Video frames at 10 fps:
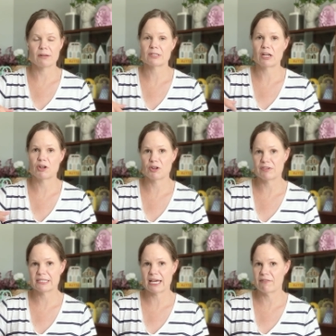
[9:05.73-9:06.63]
I was kind of
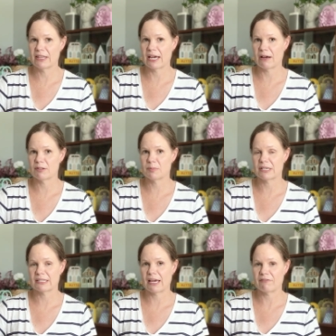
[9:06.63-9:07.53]
nervous to have it in the house
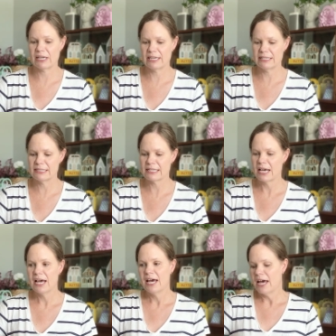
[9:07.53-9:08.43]
because I have kids.
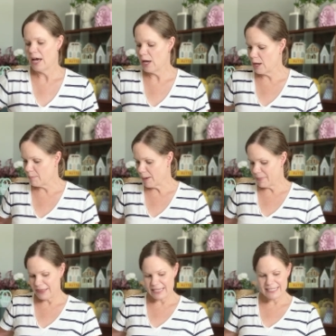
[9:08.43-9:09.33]

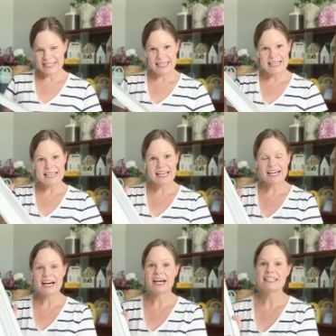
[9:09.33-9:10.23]
But this thing
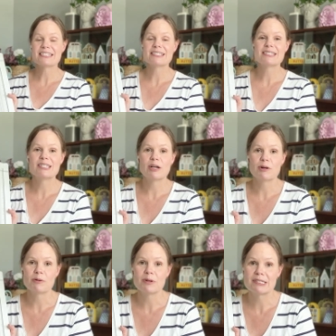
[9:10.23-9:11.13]
cuts
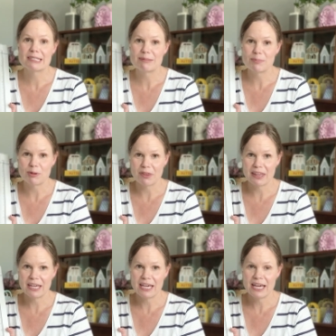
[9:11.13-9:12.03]
so
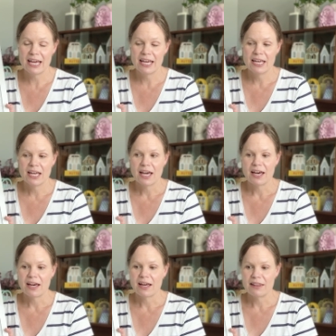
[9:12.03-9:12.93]
smoothly.
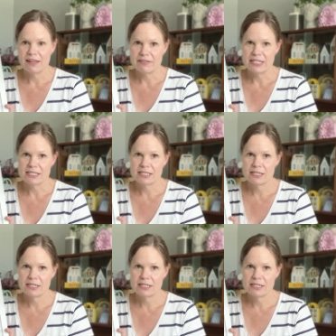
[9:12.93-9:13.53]
I love it.